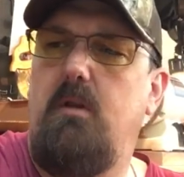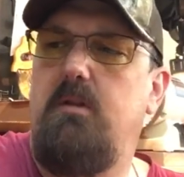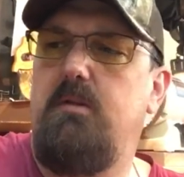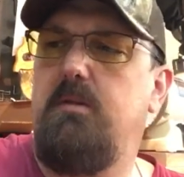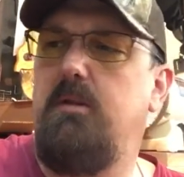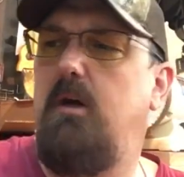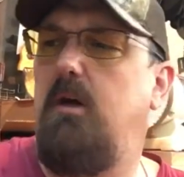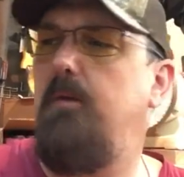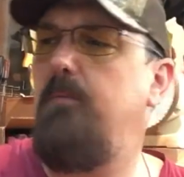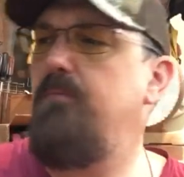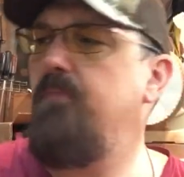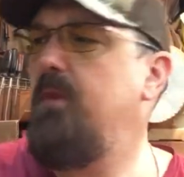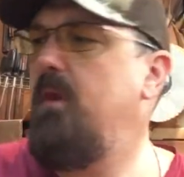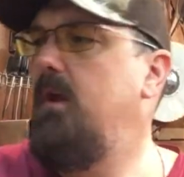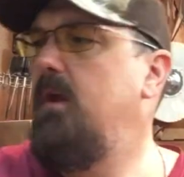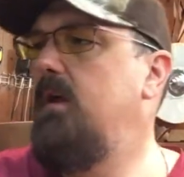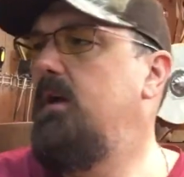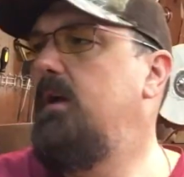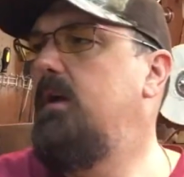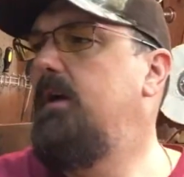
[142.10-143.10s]
So,
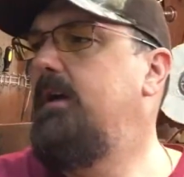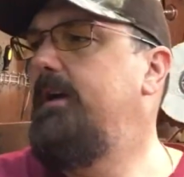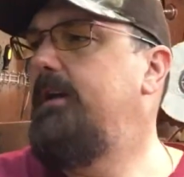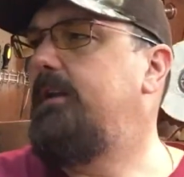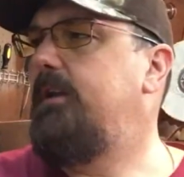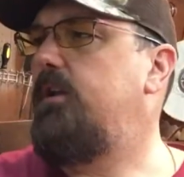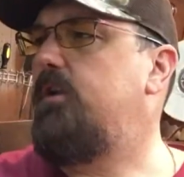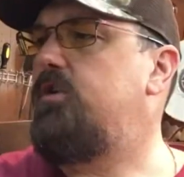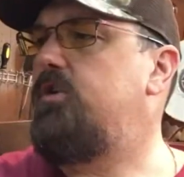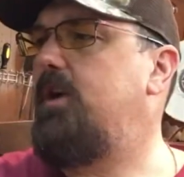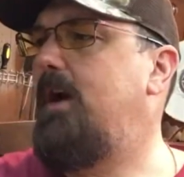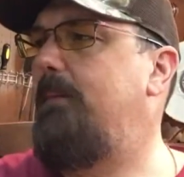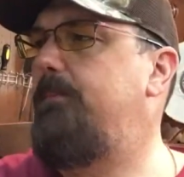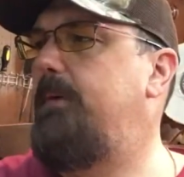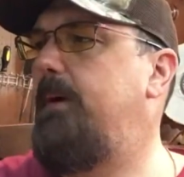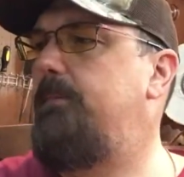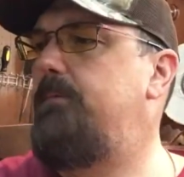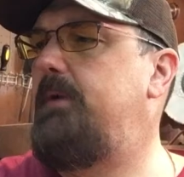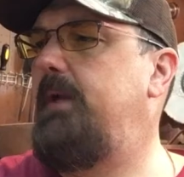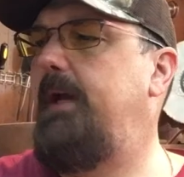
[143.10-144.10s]
a little shop
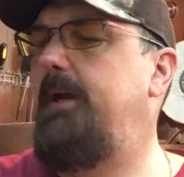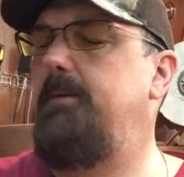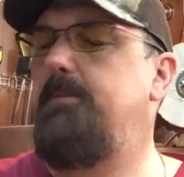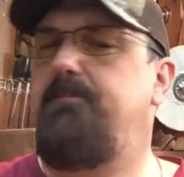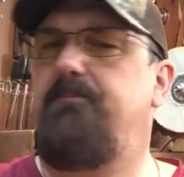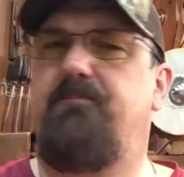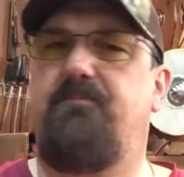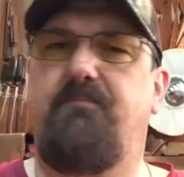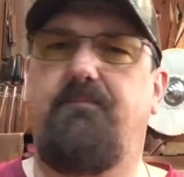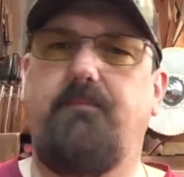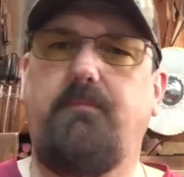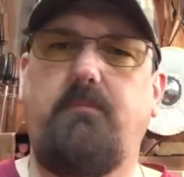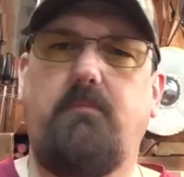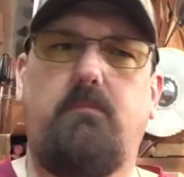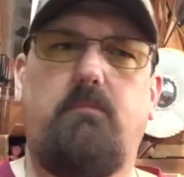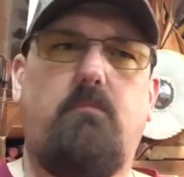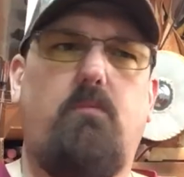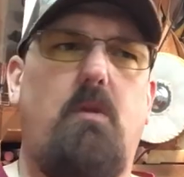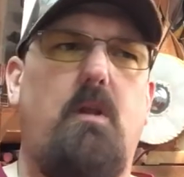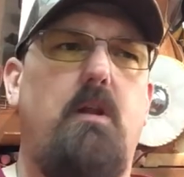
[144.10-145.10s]
update.
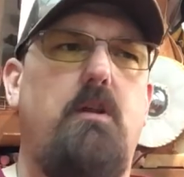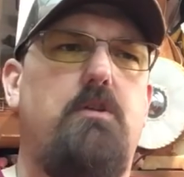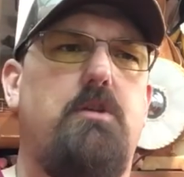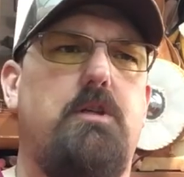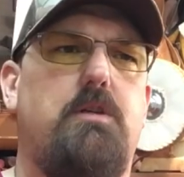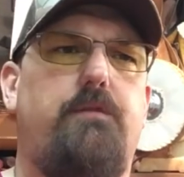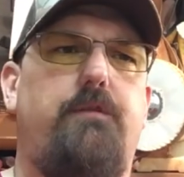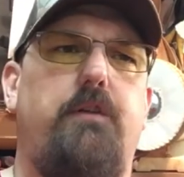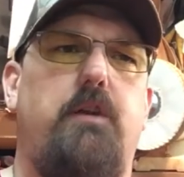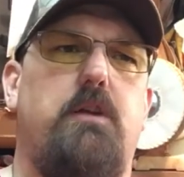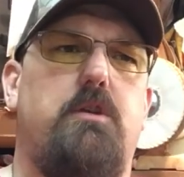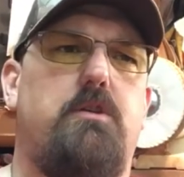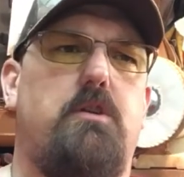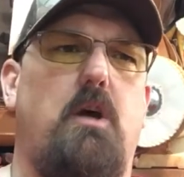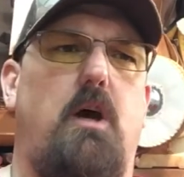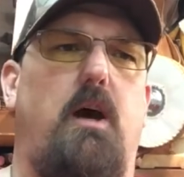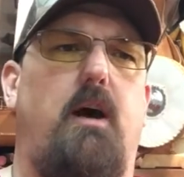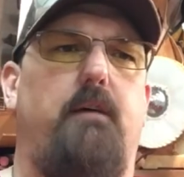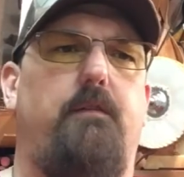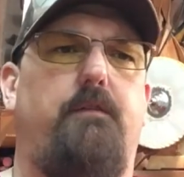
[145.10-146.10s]
I just finished
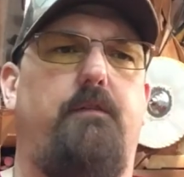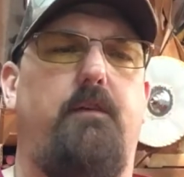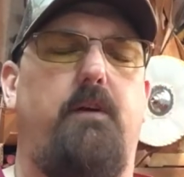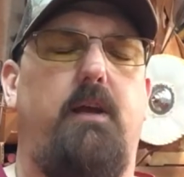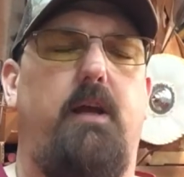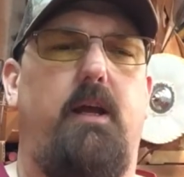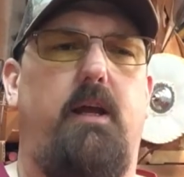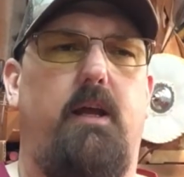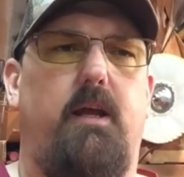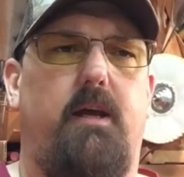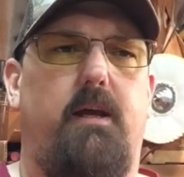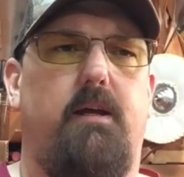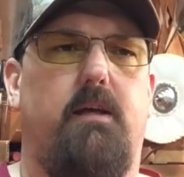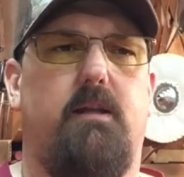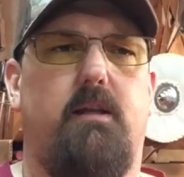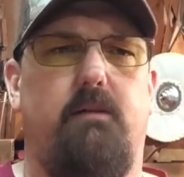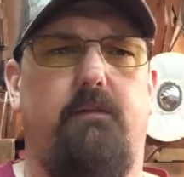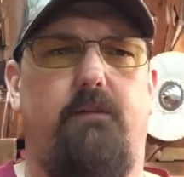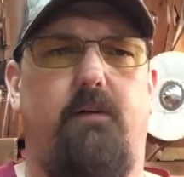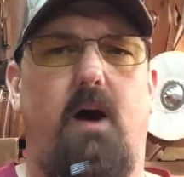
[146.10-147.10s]
off a
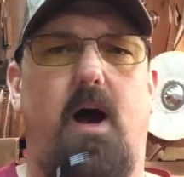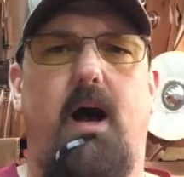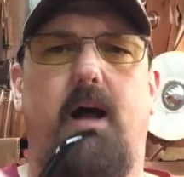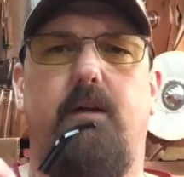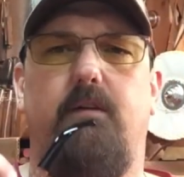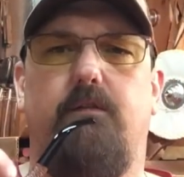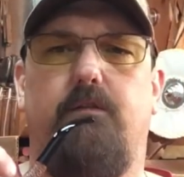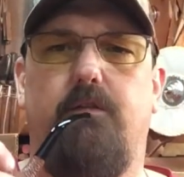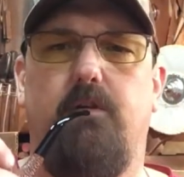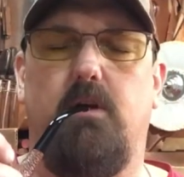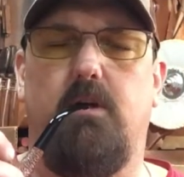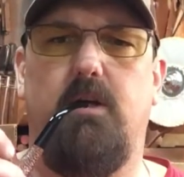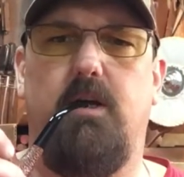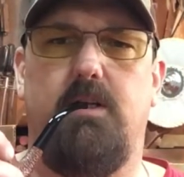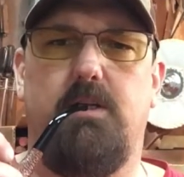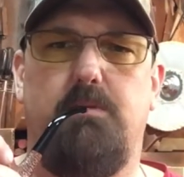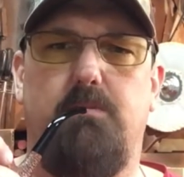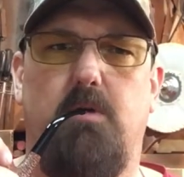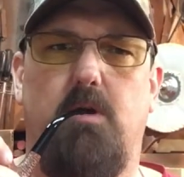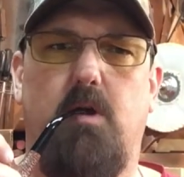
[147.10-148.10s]
Lavat for a
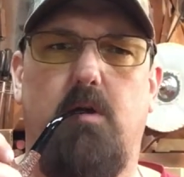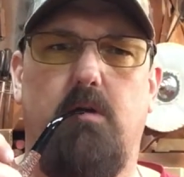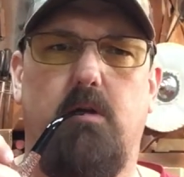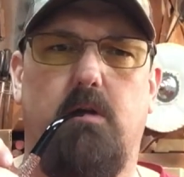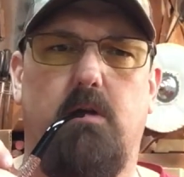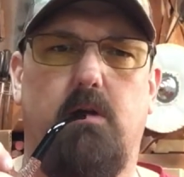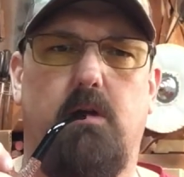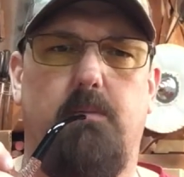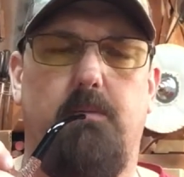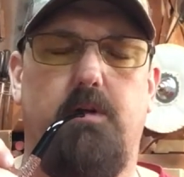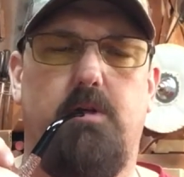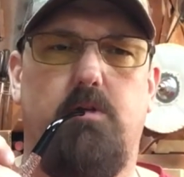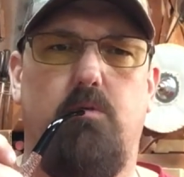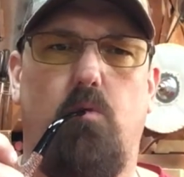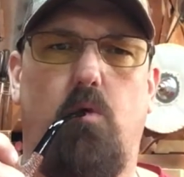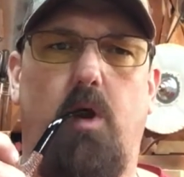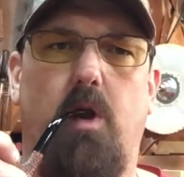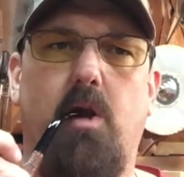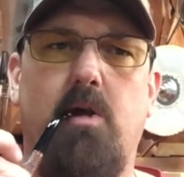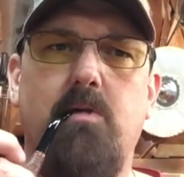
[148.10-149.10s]
customer,
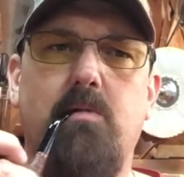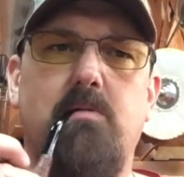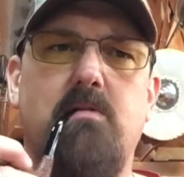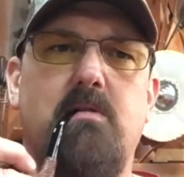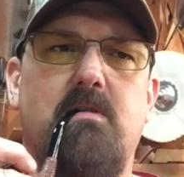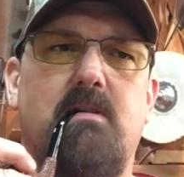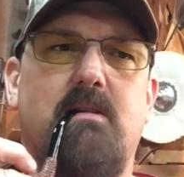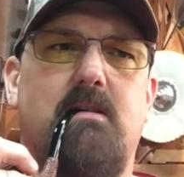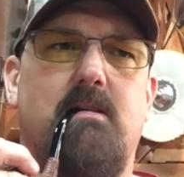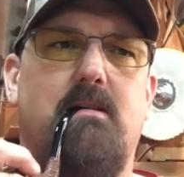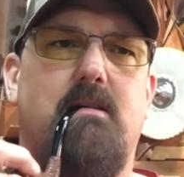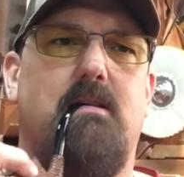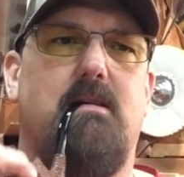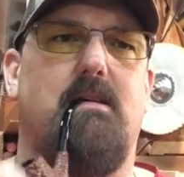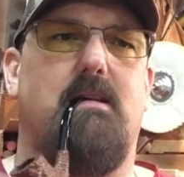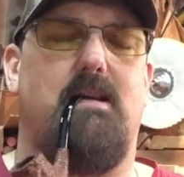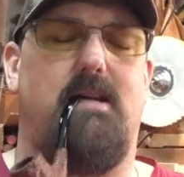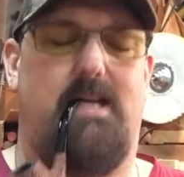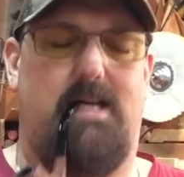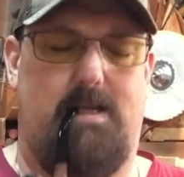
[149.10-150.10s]
commissioned one,
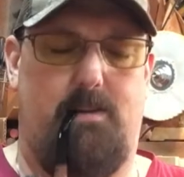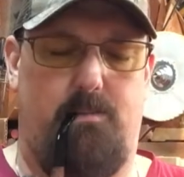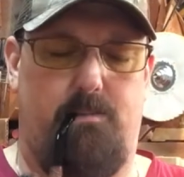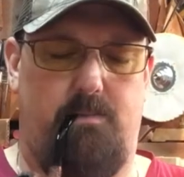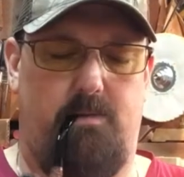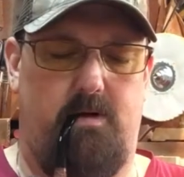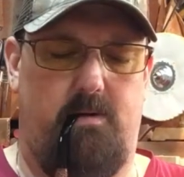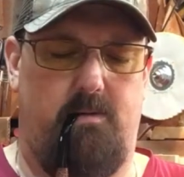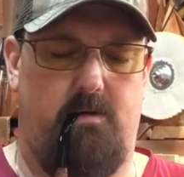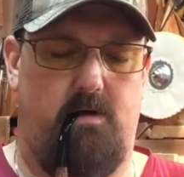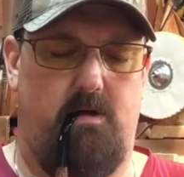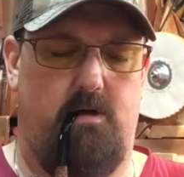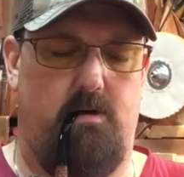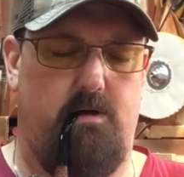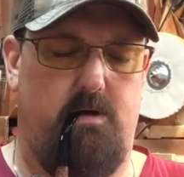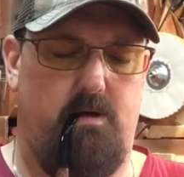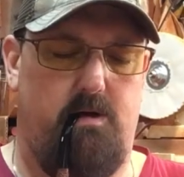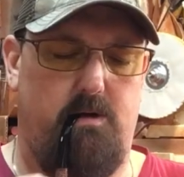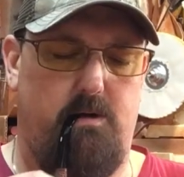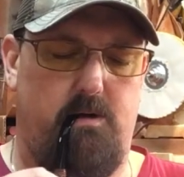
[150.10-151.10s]
and now I'm
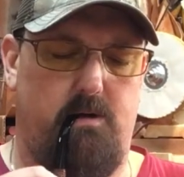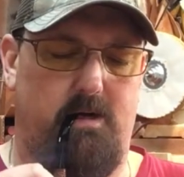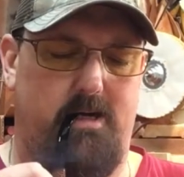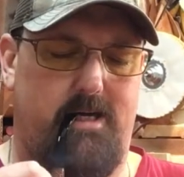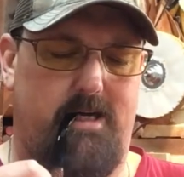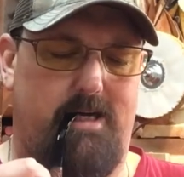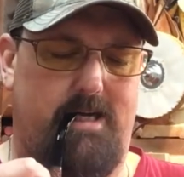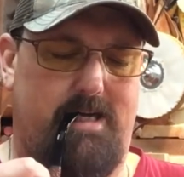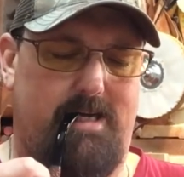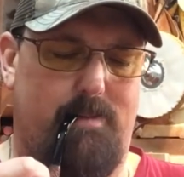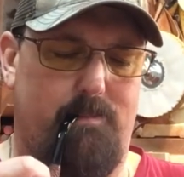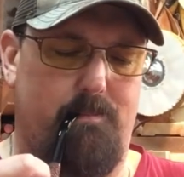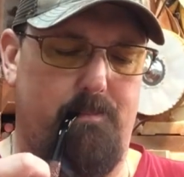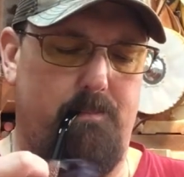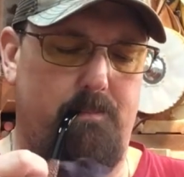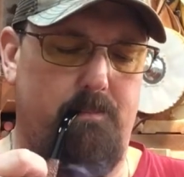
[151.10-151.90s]
going to a